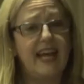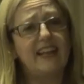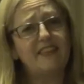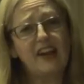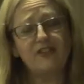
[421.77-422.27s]

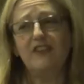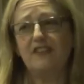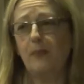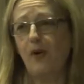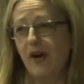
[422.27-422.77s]
it's actually
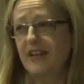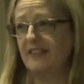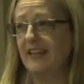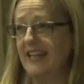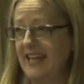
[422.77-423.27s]

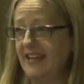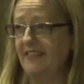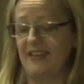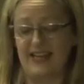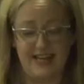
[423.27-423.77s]
surprisingly
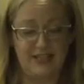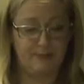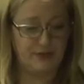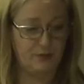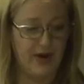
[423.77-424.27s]
easy to
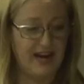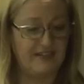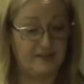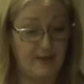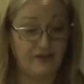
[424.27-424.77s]
persuade,
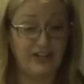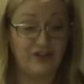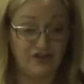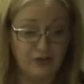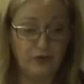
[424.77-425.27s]
especially
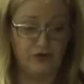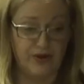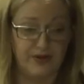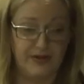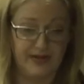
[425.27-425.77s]

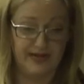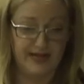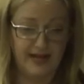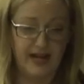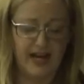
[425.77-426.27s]
children,
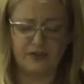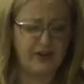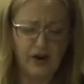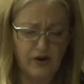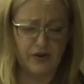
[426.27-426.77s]

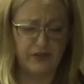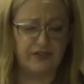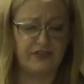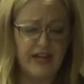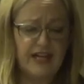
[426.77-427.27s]

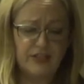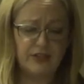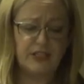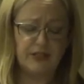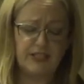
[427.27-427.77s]
girls,
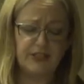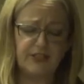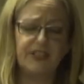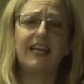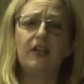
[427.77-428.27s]
to
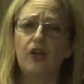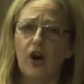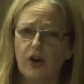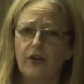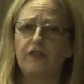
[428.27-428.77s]
tell
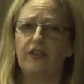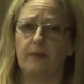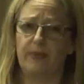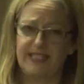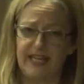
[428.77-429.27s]
girls
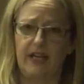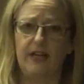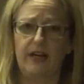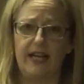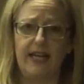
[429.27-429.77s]

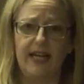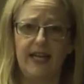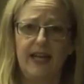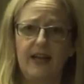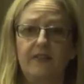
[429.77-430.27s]
particularly
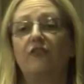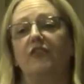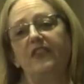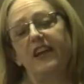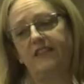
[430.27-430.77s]
that your
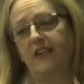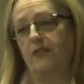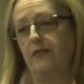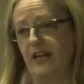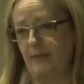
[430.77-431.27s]
sex
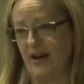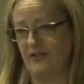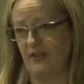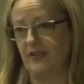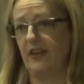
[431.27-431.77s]
doesn't really
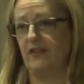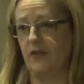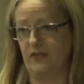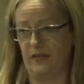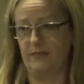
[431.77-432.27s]
matter, that it's
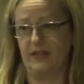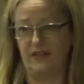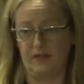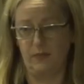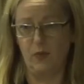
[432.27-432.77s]
not something
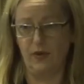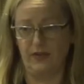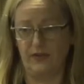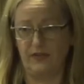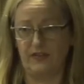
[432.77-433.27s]
that's
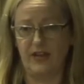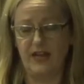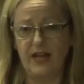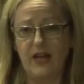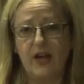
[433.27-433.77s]
important.
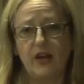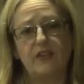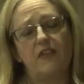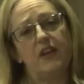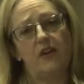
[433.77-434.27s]
Because
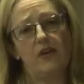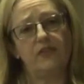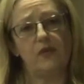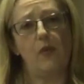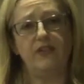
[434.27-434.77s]
I think girls
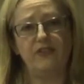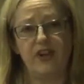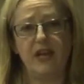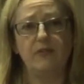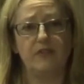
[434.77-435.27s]
are quite
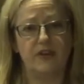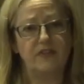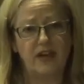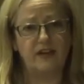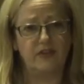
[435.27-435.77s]
ashamed of their
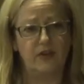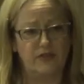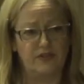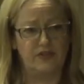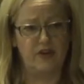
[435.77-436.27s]
sex a lot
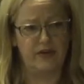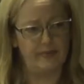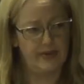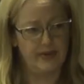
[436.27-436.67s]
of the time.